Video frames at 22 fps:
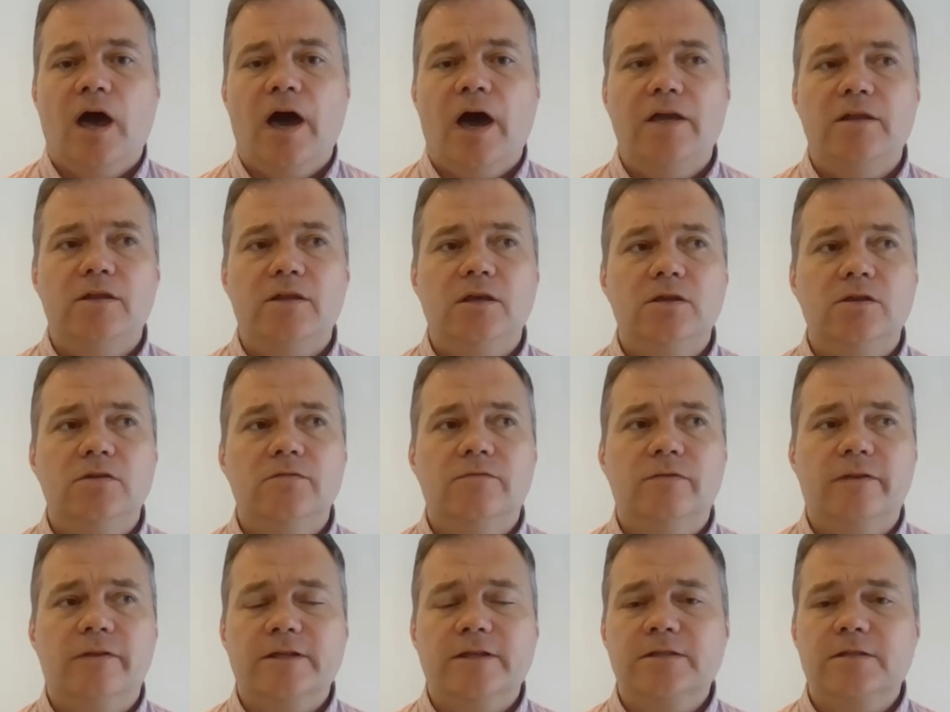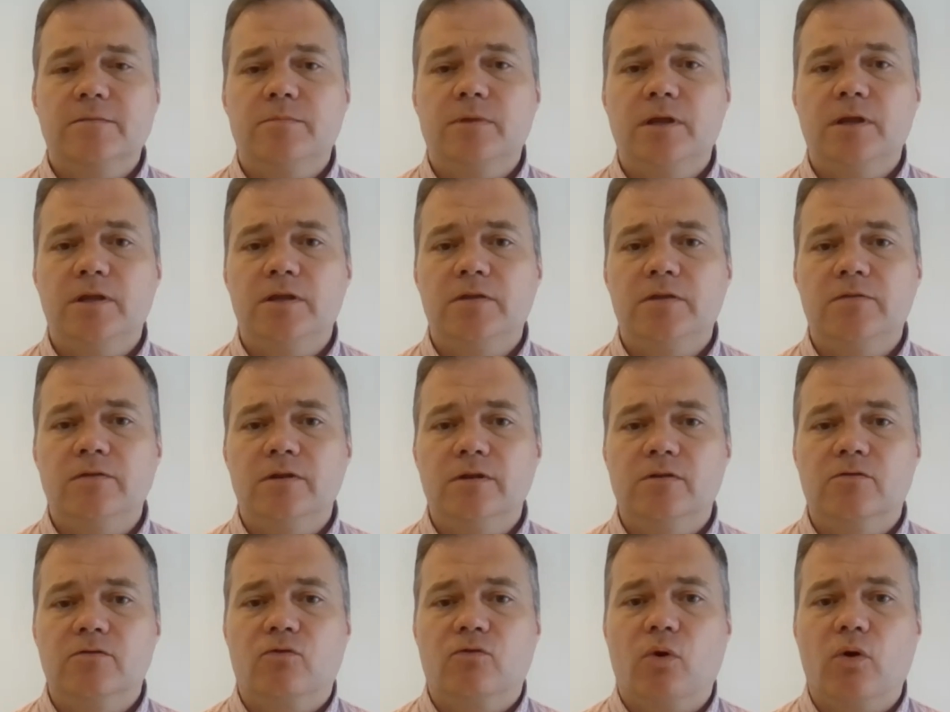I think the flexibility
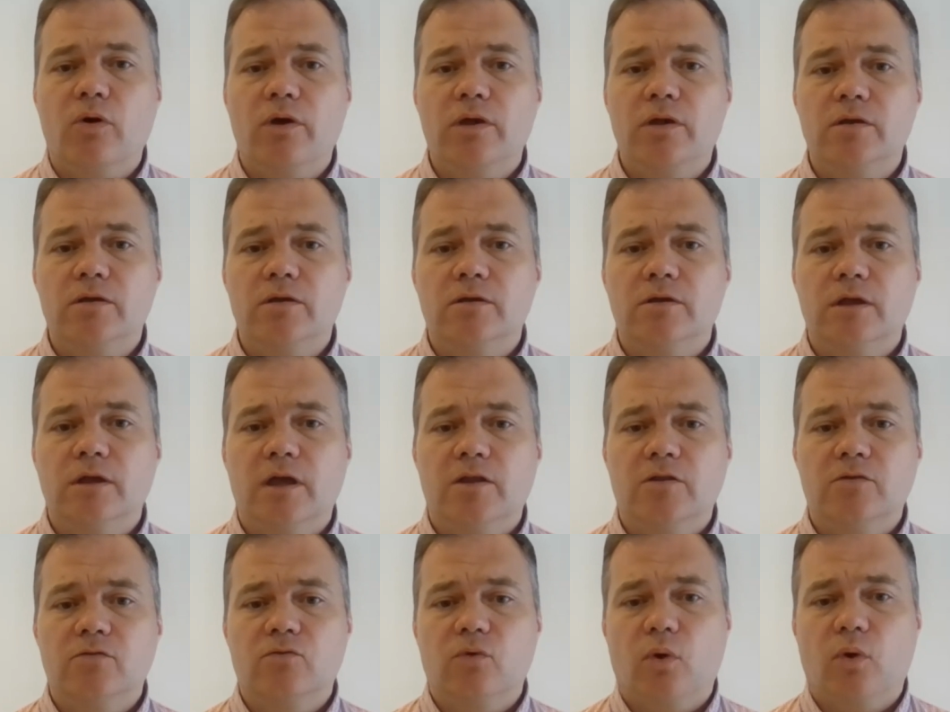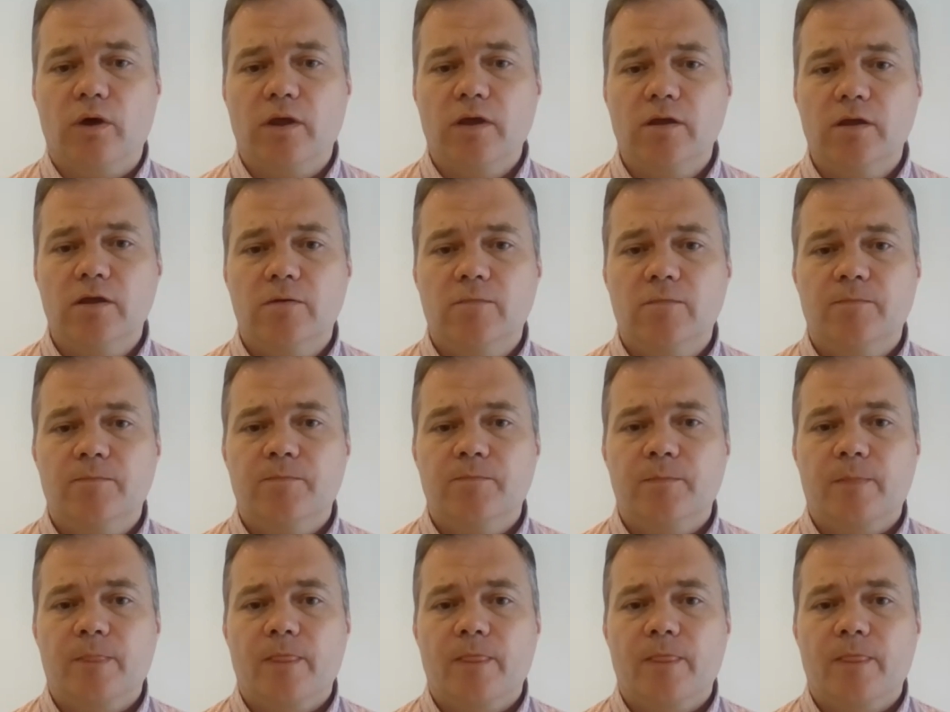will growing and growing,